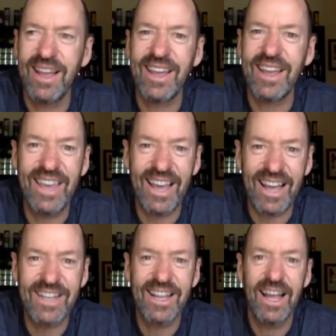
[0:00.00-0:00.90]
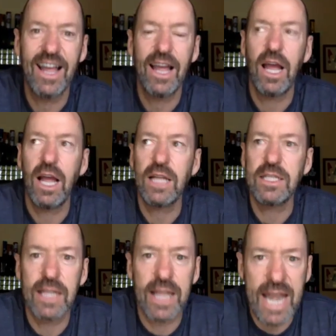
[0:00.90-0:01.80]
get to
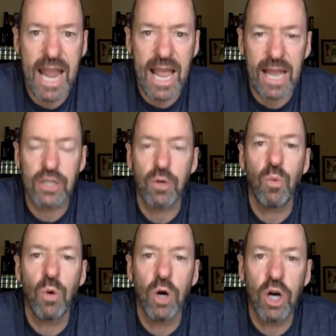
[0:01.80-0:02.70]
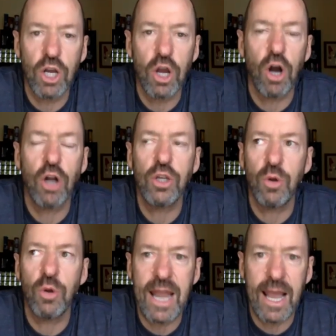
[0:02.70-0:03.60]
the net, work on your
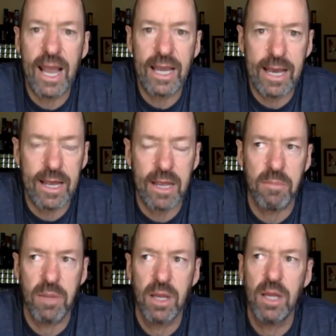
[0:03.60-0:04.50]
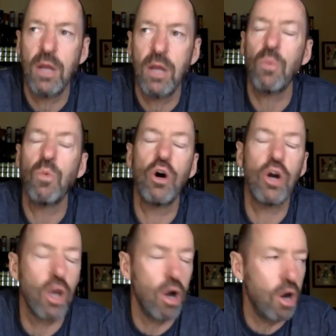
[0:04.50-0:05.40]
net game, work
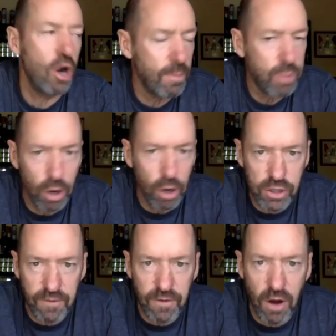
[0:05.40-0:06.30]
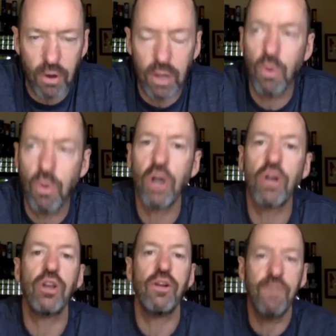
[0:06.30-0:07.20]
on approach and volley, work on
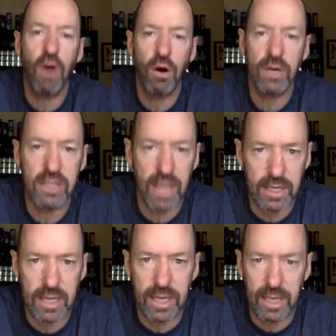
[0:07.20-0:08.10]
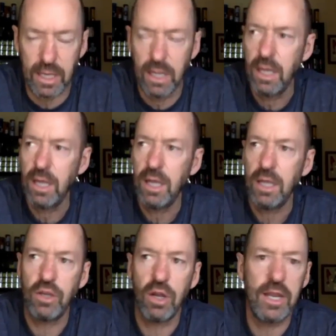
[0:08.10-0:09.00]
your volley technique. You
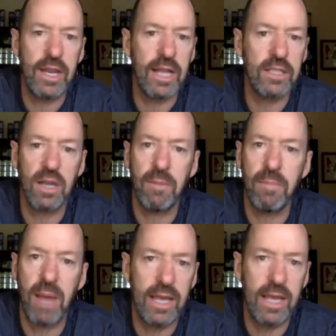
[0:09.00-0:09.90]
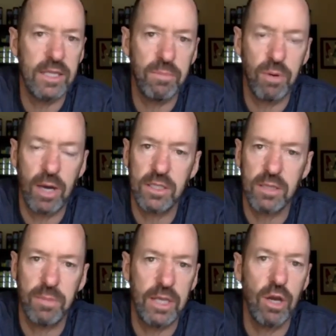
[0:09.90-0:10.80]
know, the net's an amazing place to
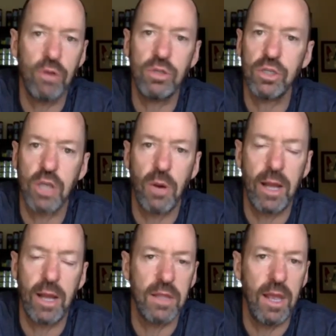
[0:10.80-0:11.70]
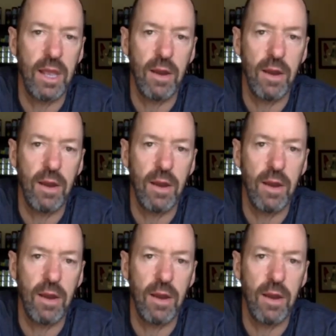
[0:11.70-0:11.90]
be. Don't just go out there and,